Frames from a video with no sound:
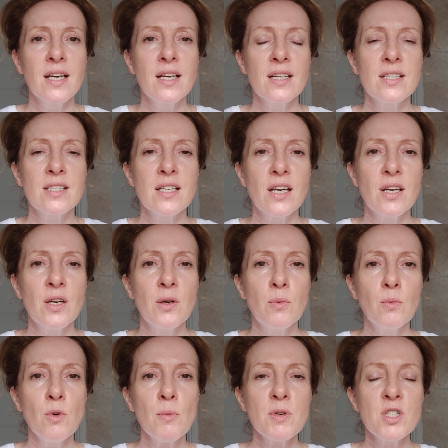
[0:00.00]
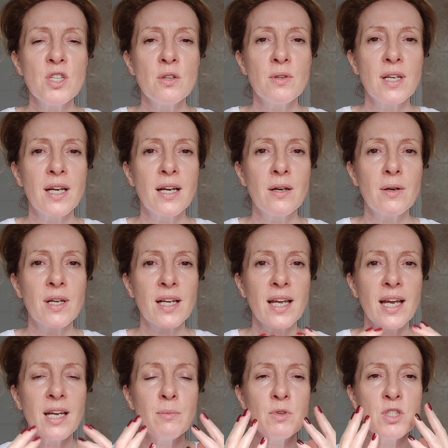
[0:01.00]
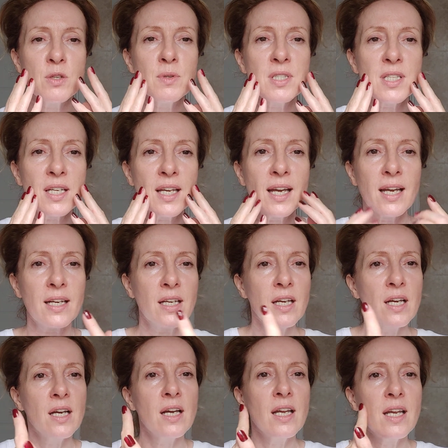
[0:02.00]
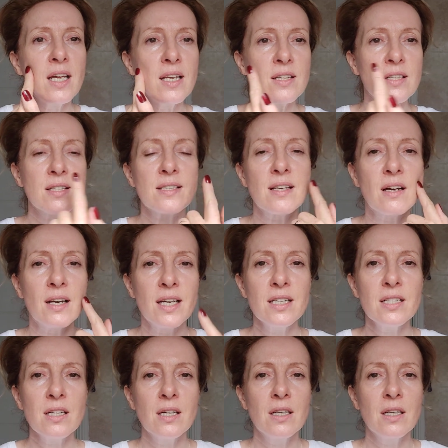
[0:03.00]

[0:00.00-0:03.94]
So what we do now, again, we do it again, either side.